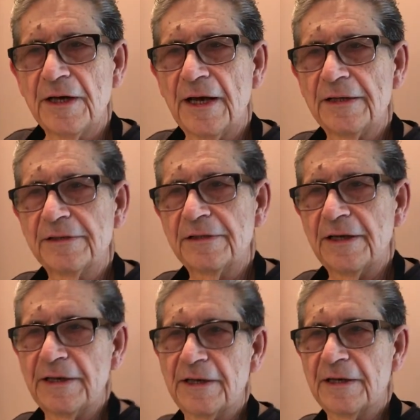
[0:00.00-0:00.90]
And
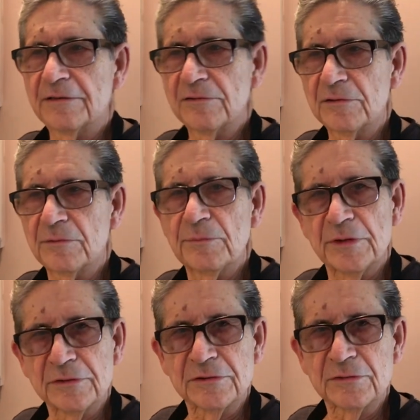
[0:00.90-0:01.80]
they add a little
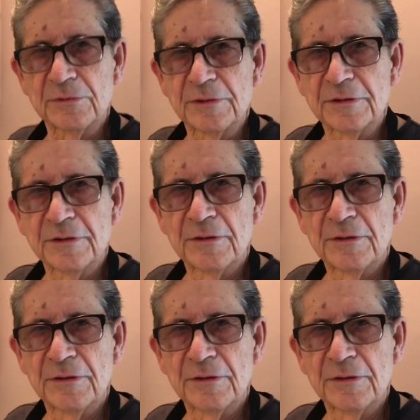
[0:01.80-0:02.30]
milk to it.